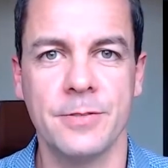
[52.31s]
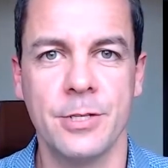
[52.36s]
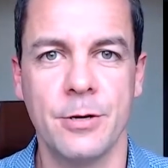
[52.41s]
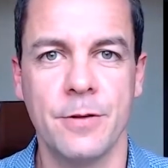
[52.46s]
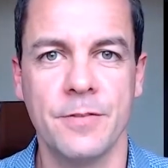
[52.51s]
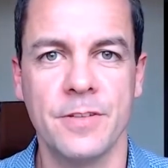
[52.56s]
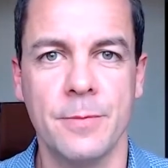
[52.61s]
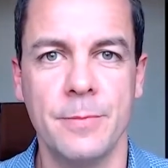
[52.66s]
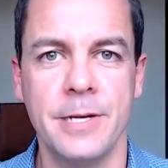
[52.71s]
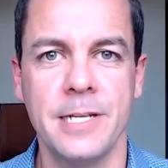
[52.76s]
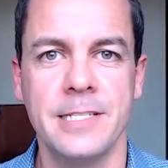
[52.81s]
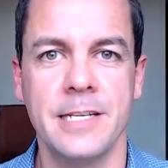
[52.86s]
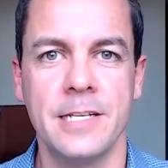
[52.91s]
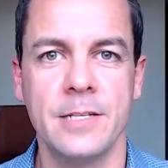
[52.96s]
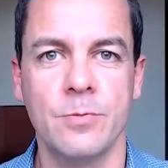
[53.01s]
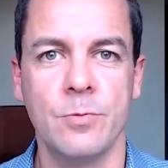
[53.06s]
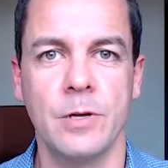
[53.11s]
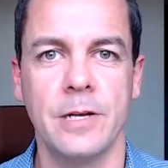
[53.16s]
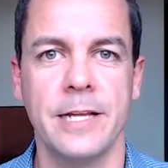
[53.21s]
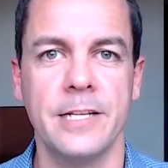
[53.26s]
You know, if somebody
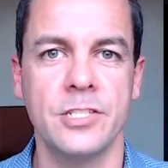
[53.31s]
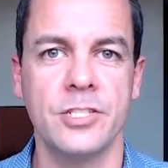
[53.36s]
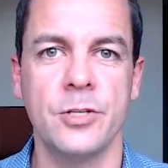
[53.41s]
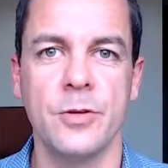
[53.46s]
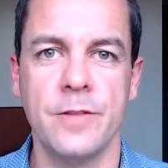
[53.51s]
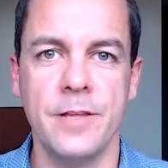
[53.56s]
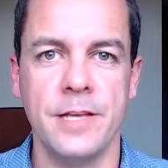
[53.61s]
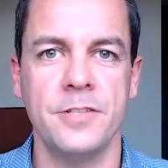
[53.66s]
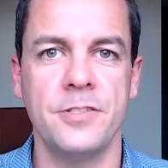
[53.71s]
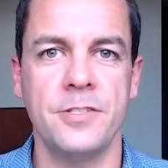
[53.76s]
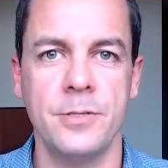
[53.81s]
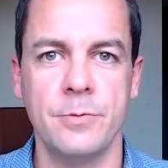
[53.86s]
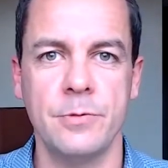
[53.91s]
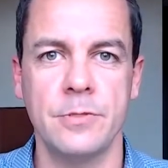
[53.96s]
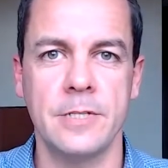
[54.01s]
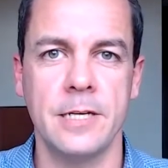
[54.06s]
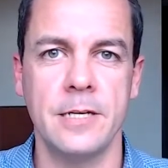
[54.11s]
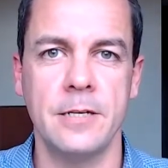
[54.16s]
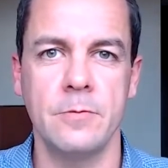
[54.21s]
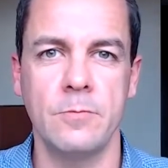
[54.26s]
says, well, let's do this, you
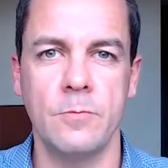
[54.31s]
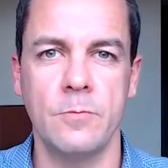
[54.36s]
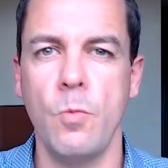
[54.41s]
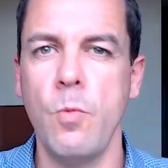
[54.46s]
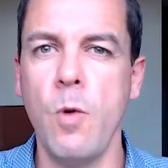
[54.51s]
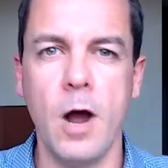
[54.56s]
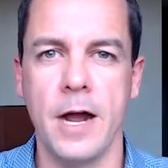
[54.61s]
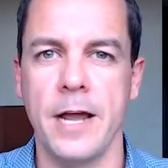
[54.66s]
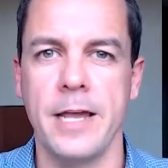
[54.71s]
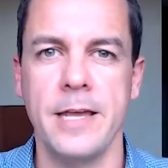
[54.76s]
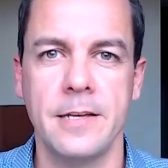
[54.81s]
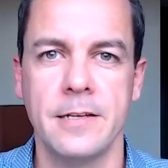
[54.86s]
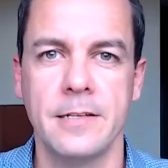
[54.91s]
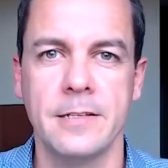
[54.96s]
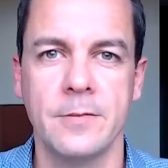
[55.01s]
would say, well, why?